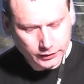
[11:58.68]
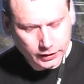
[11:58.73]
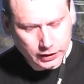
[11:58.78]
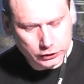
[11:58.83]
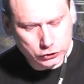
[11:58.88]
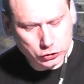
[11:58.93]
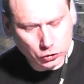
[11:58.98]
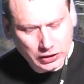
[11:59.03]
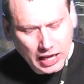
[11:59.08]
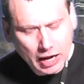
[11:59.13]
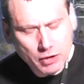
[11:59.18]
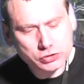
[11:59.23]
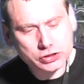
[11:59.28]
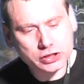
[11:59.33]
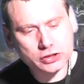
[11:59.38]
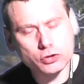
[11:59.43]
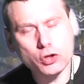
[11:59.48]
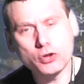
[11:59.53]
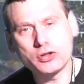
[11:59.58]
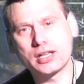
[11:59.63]
So that was
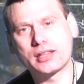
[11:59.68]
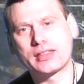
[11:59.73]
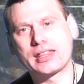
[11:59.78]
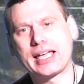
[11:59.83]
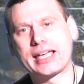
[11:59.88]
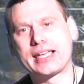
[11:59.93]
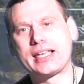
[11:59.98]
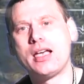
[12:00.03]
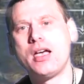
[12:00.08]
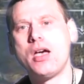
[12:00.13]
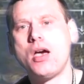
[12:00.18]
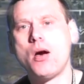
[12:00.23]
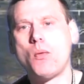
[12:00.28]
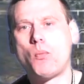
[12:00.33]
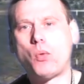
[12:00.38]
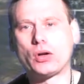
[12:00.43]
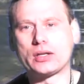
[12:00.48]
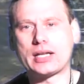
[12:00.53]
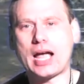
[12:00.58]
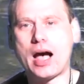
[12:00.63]
another thing
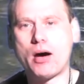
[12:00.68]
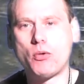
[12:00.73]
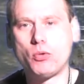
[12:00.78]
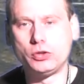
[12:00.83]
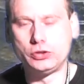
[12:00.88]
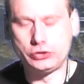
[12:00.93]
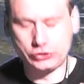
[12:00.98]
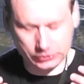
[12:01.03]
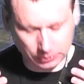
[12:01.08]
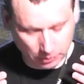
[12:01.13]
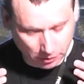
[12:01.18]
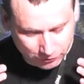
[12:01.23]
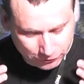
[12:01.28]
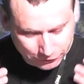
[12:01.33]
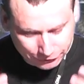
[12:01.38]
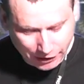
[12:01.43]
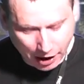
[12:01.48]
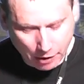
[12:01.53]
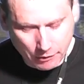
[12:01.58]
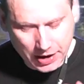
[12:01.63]
what I was
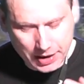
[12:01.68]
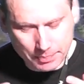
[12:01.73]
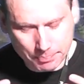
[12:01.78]
very